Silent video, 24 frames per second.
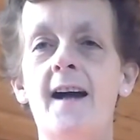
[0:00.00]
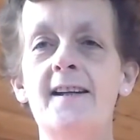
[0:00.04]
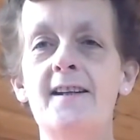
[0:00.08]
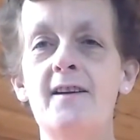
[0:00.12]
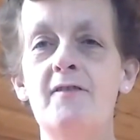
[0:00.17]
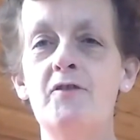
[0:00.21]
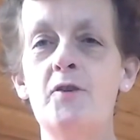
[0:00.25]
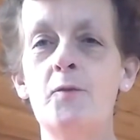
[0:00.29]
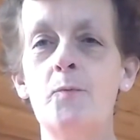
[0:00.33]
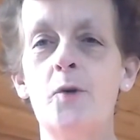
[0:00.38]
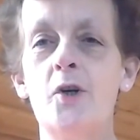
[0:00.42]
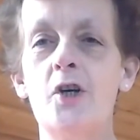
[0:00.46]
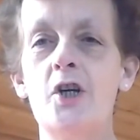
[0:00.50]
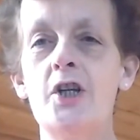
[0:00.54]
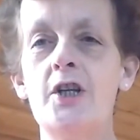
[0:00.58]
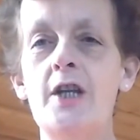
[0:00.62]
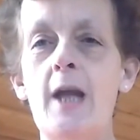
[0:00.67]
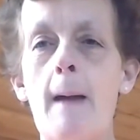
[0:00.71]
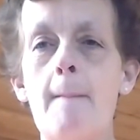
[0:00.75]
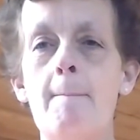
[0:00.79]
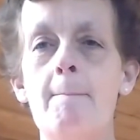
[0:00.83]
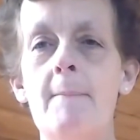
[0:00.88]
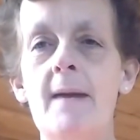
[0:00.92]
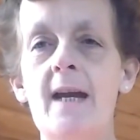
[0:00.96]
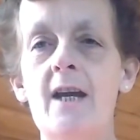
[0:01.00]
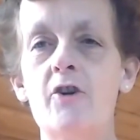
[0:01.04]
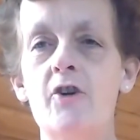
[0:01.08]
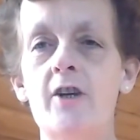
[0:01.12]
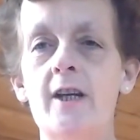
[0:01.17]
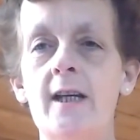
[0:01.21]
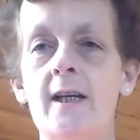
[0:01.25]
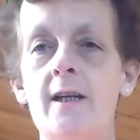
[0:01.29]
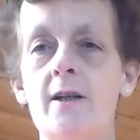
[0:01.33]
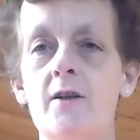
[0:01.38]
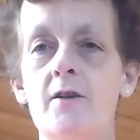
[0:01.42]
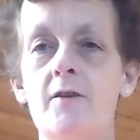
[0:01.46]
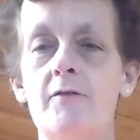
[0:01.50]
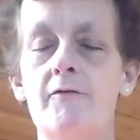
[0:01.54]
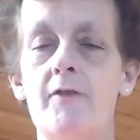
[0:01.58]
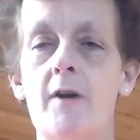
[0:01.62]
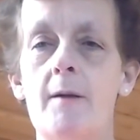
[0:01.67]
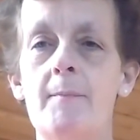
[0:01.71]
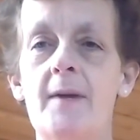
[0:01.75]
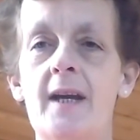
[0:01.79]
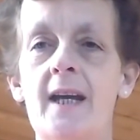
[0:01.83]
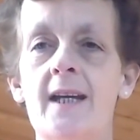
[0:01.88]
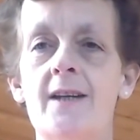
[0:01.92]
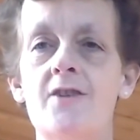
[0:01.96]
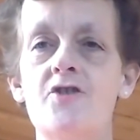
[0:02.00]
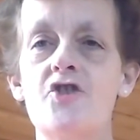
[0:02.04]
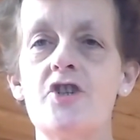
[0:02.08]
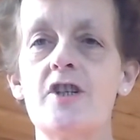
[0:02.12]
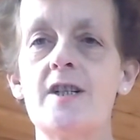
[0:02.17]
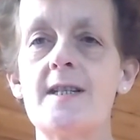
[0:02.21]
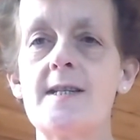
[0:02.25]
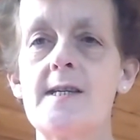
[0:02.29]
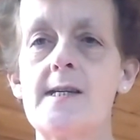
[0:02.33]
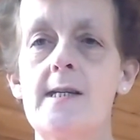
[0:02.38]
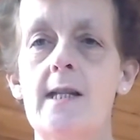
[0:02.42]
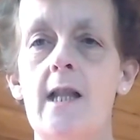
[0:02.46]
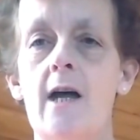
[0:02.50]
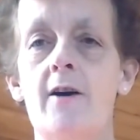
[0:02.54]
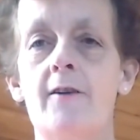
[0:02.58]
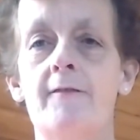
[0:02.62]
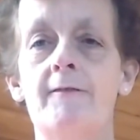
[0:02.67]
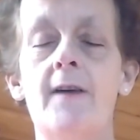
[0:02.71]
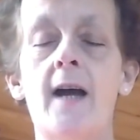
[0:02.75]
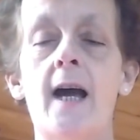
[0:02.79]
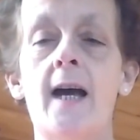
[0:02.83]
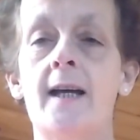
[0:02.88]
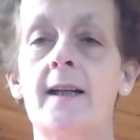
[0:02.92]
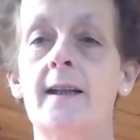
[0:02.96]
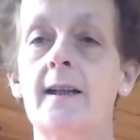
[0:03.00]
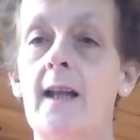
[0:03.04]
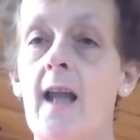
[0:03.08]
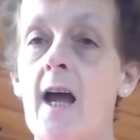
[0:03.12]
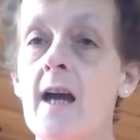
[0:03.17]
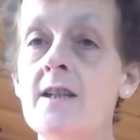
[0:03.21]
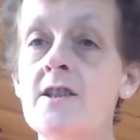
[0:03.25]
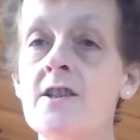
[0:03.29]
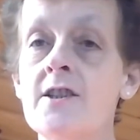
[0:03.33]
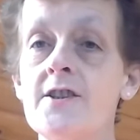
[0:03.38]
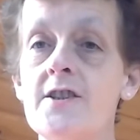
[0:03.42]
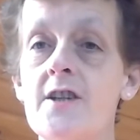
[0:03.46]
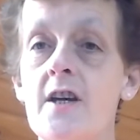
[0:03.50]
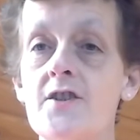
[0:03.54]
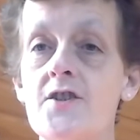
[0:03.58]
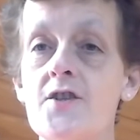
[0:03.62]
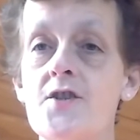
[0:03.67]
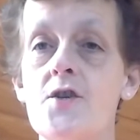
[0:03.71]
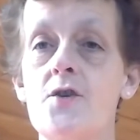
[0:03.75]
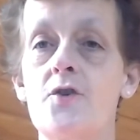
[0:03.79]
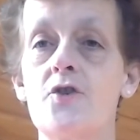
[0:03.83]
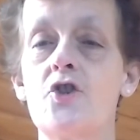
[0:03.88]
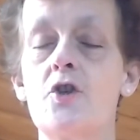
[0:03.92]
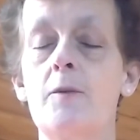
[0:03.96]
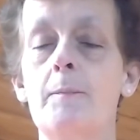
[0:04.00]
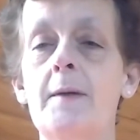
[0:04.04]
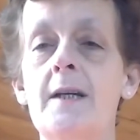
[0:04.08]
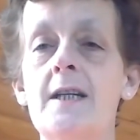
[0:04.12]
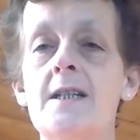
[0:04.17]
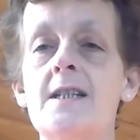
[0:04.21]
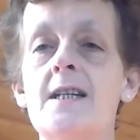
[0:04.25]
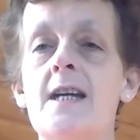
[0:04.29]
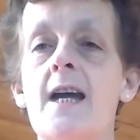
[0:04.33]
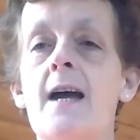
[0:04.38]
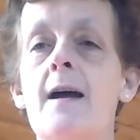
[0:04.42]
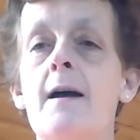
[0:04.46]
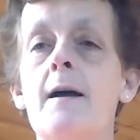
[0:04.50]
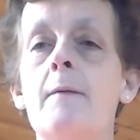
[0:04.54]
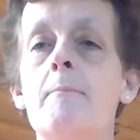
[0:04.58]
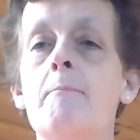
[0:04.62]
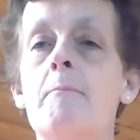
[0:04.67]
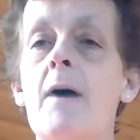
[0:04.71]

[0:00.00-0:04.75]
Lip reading: everyone, Mary here from Angels Love and Light on social media.